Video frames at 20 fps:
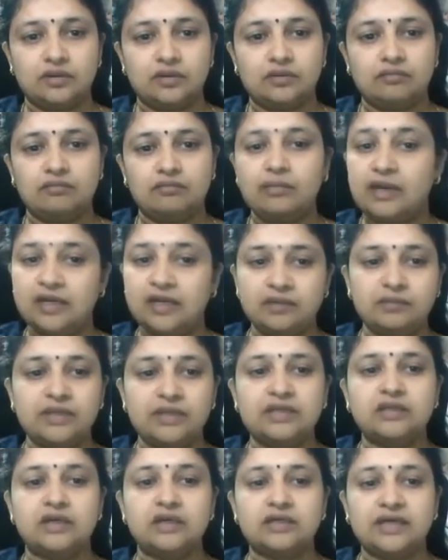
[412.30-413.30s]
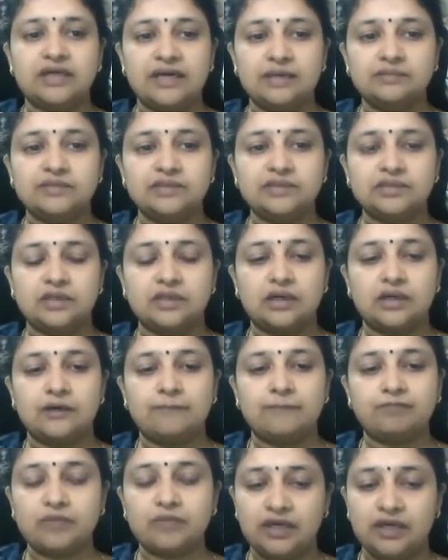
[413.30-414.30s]
Might be the tapes,
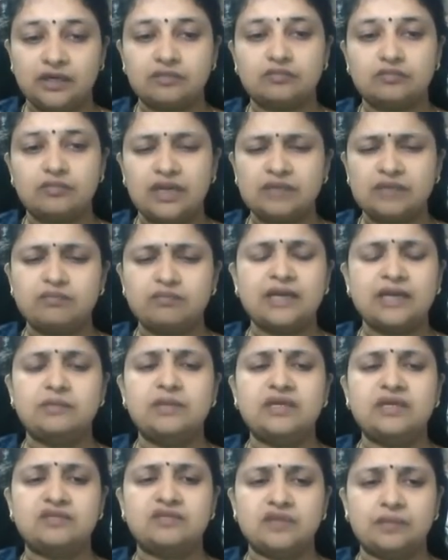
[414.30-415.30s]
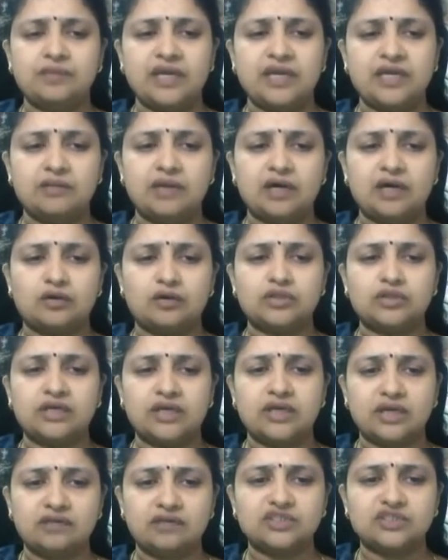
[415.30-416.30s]
it might be some edema around the
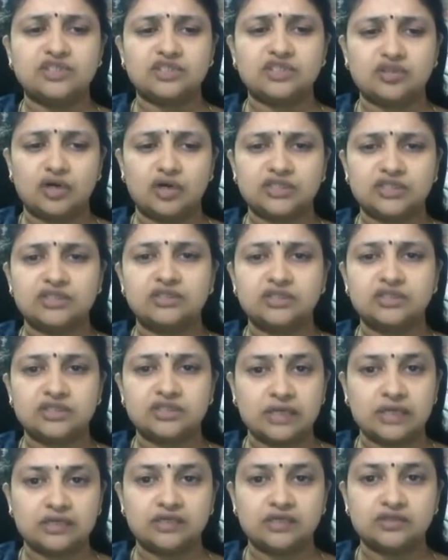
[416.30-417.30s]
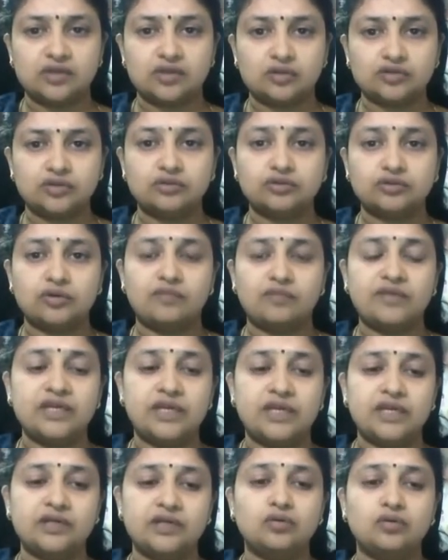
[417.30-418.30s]
neck which is causing this tightness also. So we
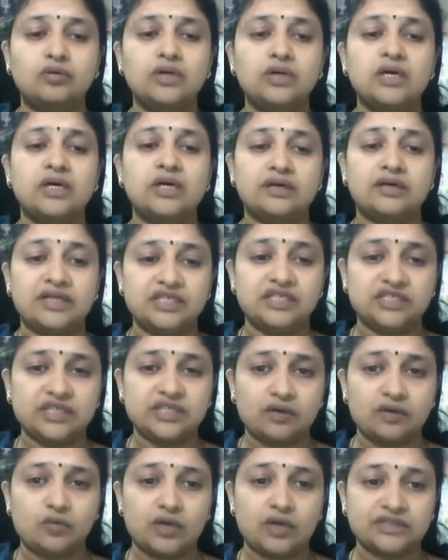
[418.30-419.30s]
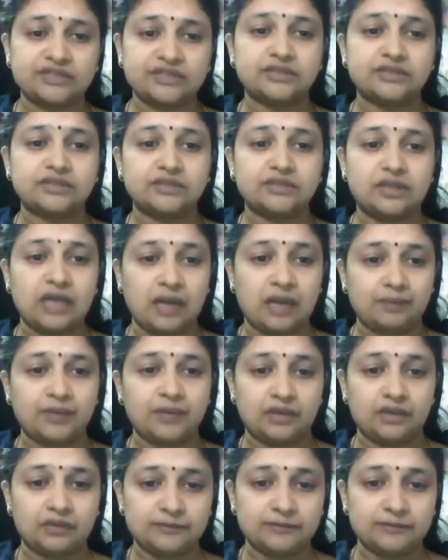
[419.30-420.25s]
need to recheck what's happening.